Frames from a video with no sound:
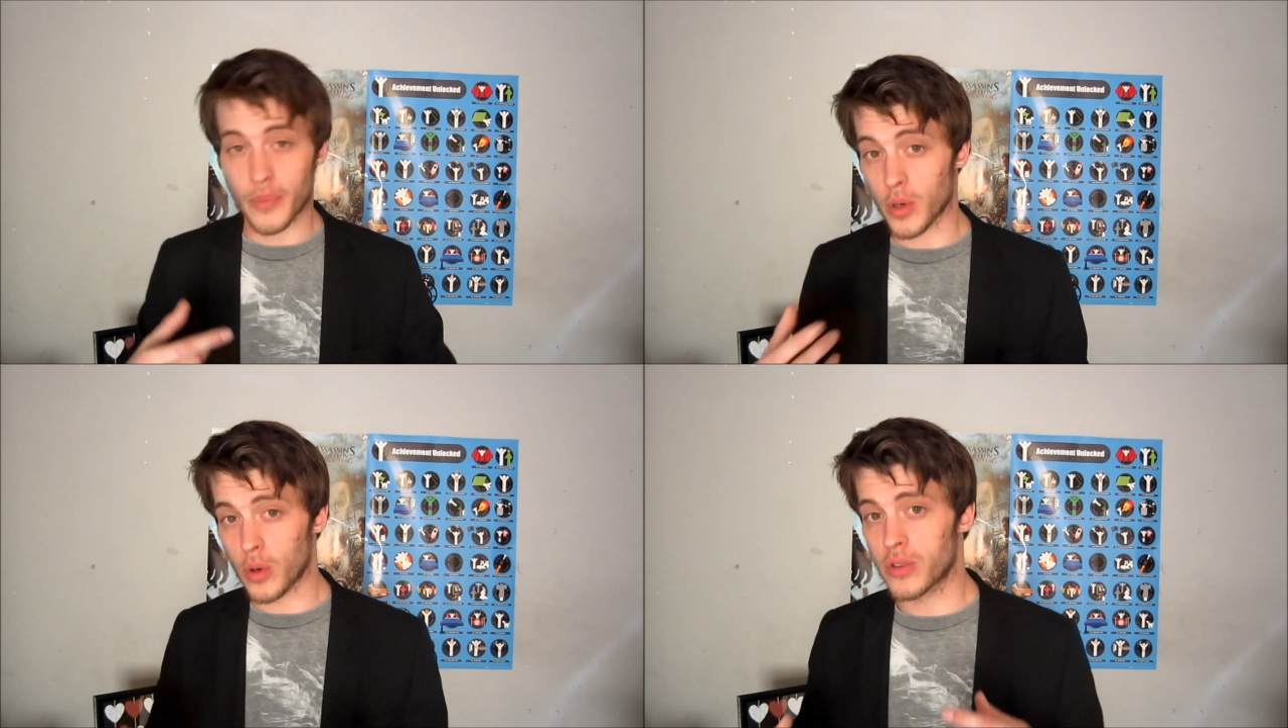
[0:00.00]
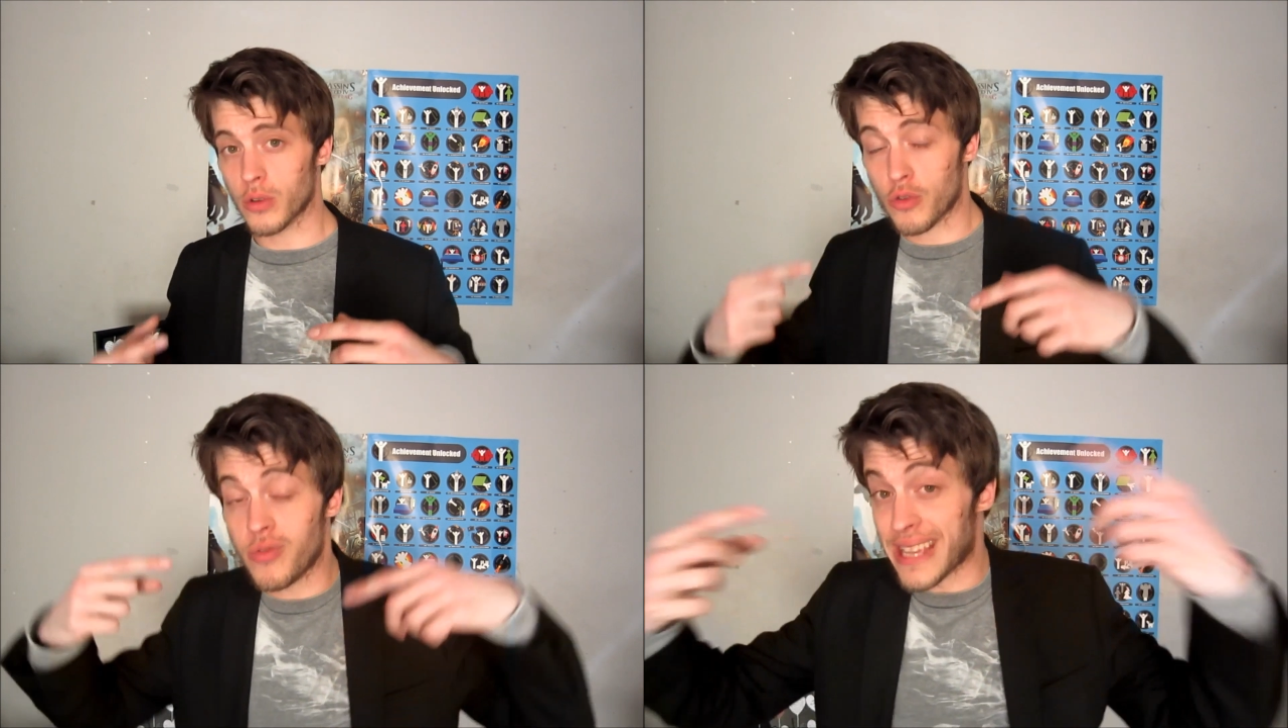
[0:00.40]
but also
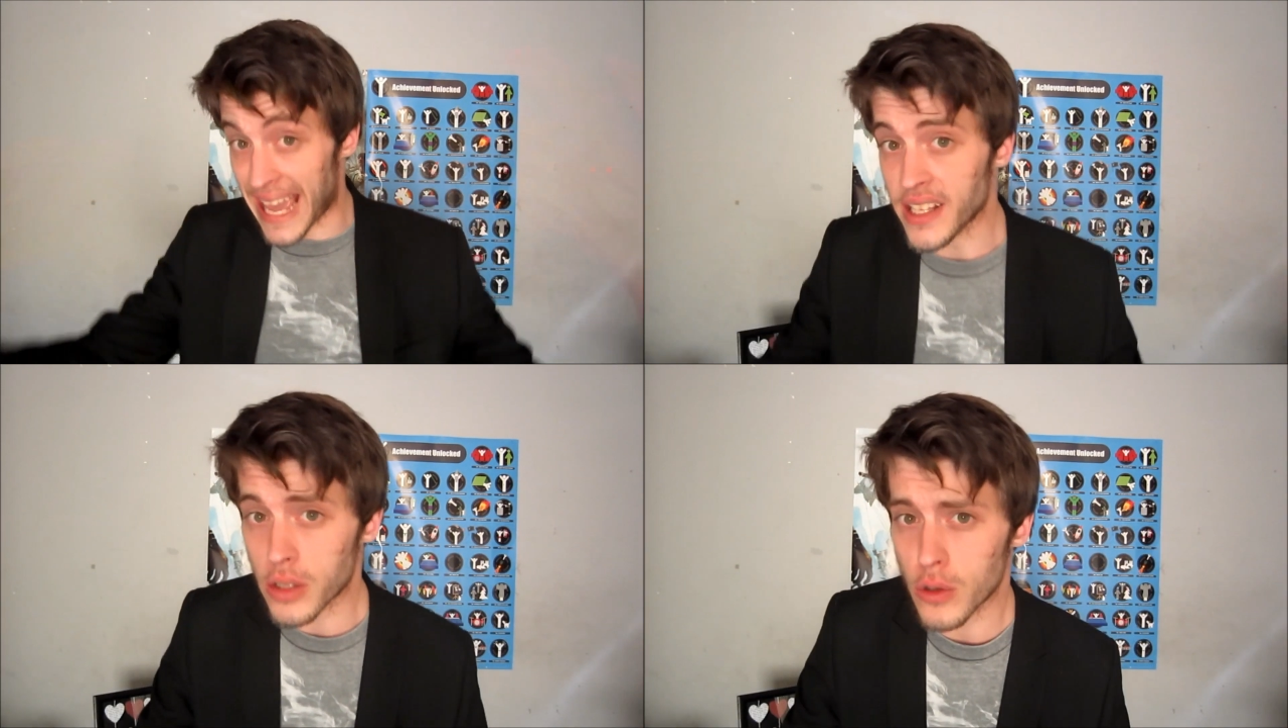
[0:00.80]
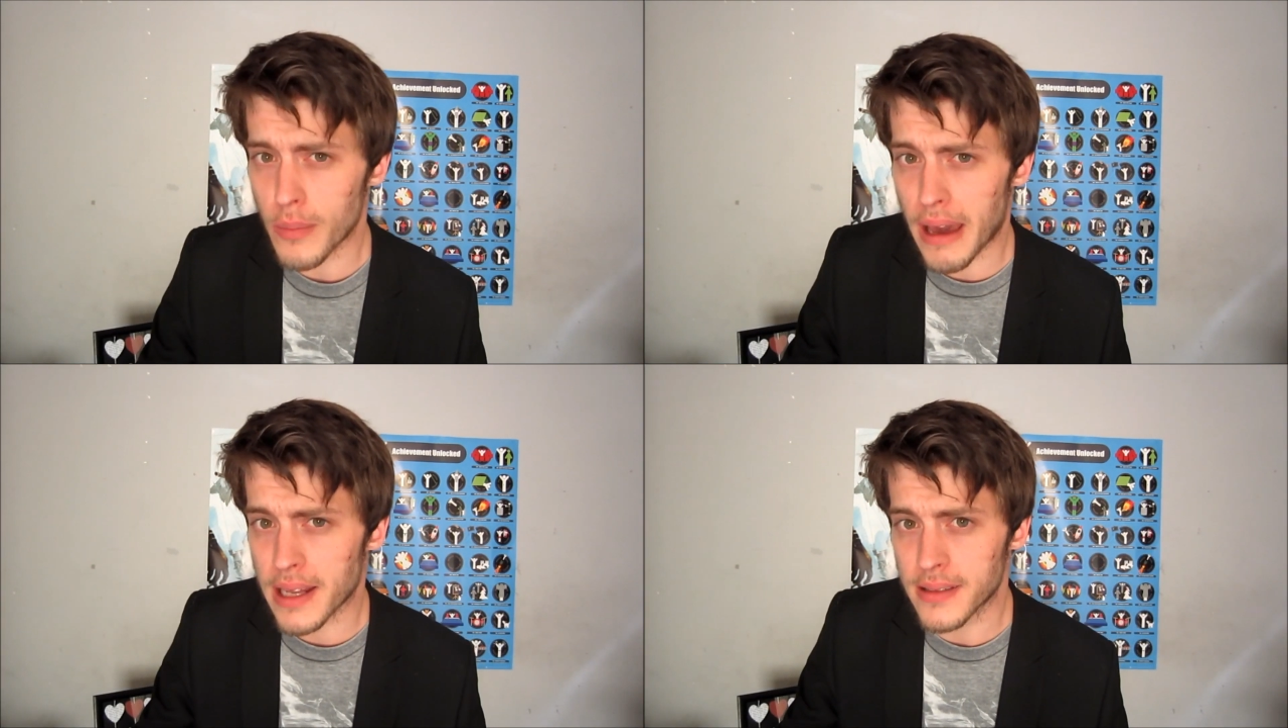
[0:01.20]
create
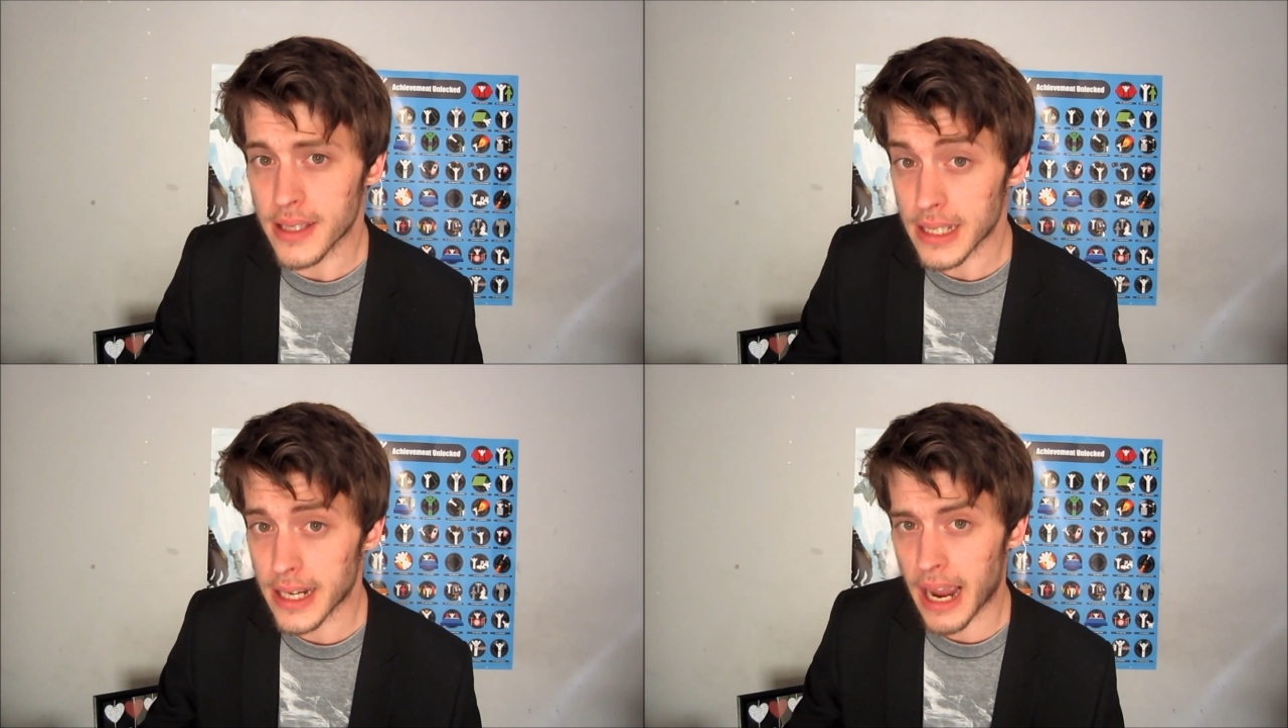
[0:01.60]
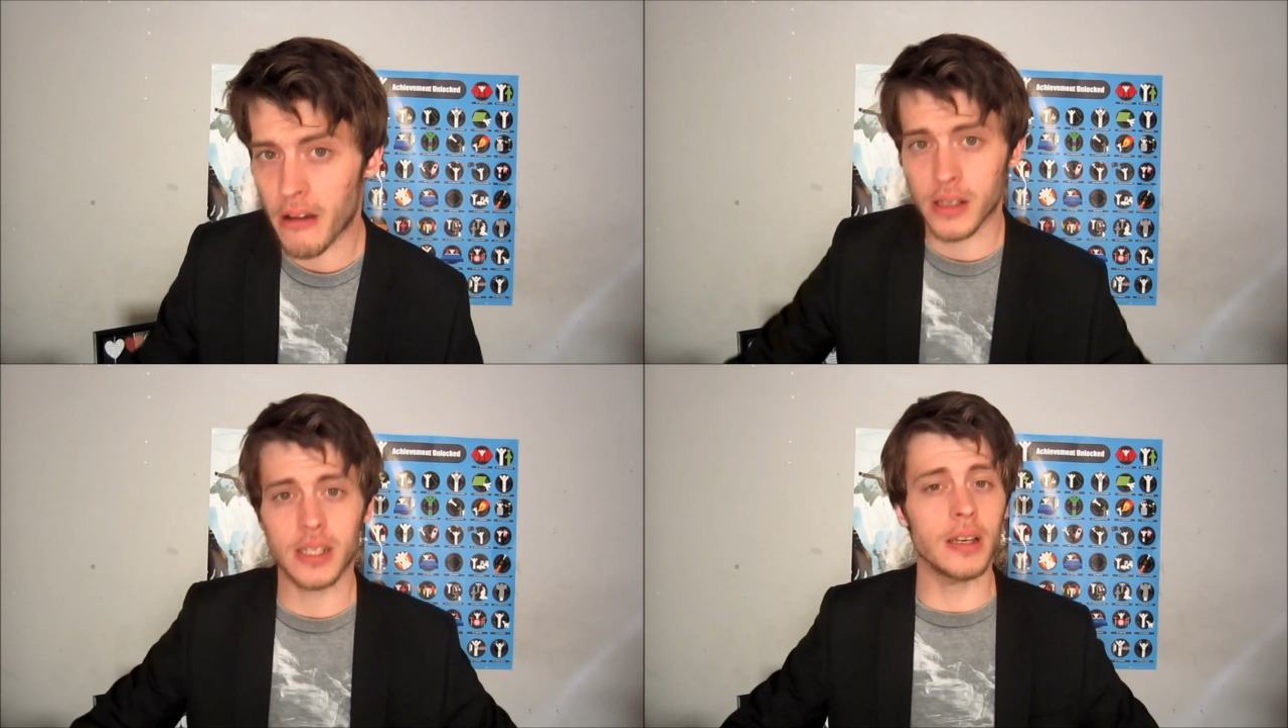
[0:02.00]
humanity in a
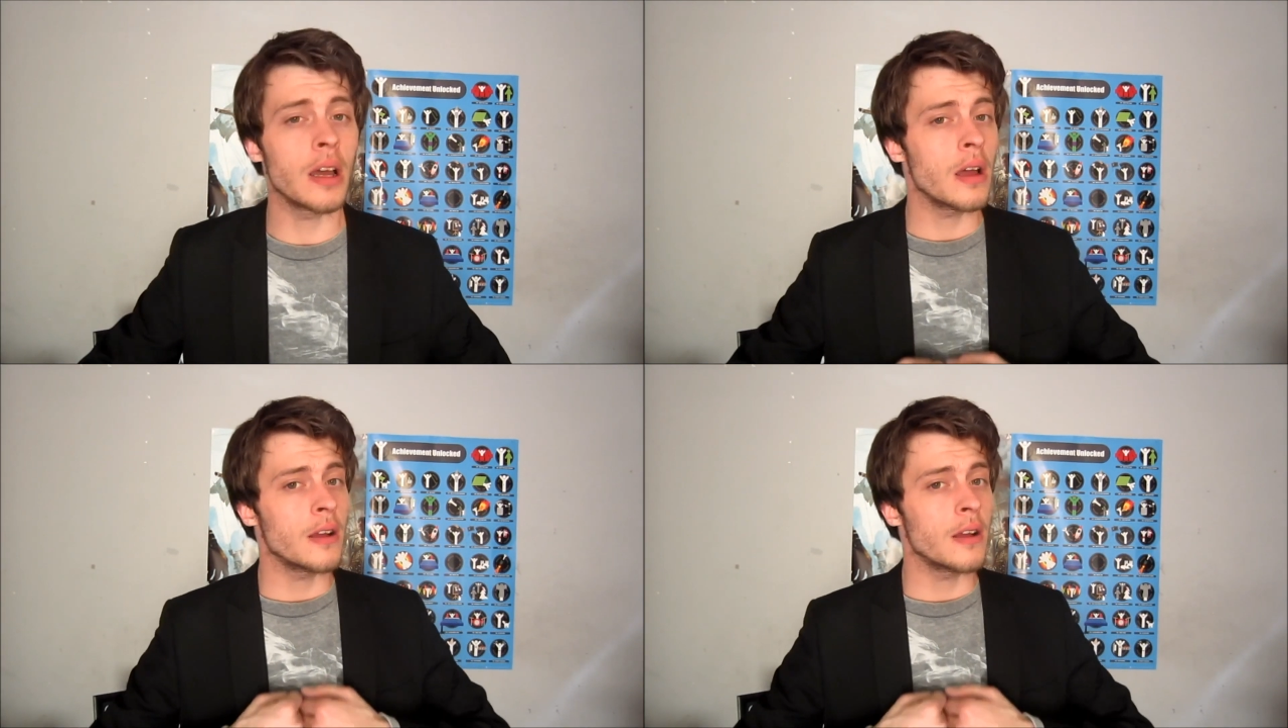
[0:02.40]
character,